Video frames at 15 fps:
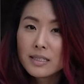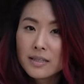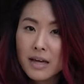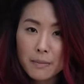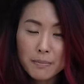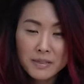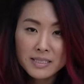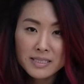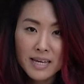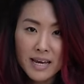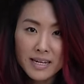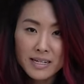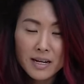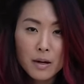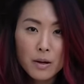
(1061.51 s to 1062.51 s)
That being
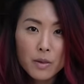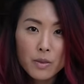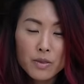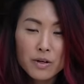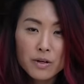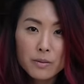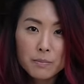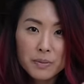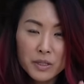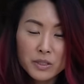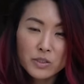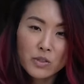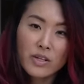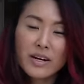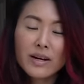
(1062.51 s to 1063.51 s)
said, the
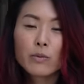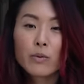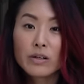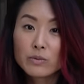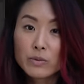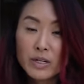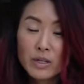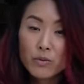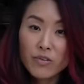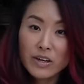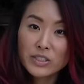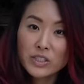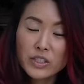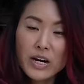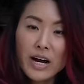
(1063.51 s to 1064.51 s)
builder that I went with,
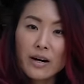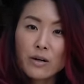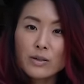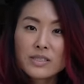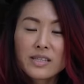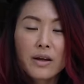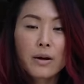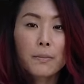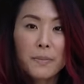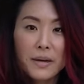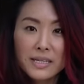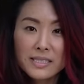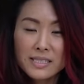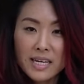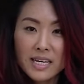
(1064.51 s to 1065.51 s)
Venturhaus, they are
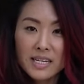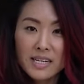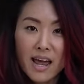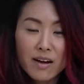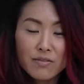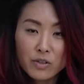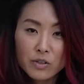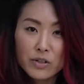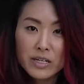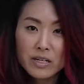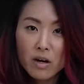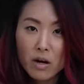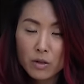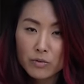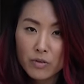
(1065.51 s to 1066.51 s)
based in Evergreen,
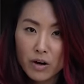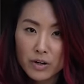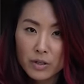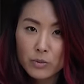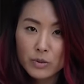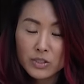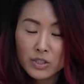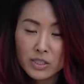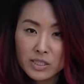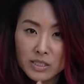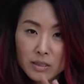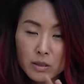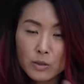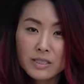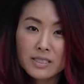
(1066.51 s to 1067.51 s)
Colorado, which is
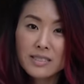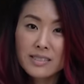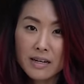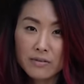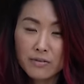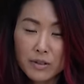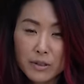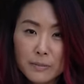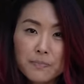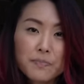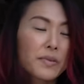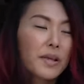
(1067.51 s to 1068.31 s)
close to Denver.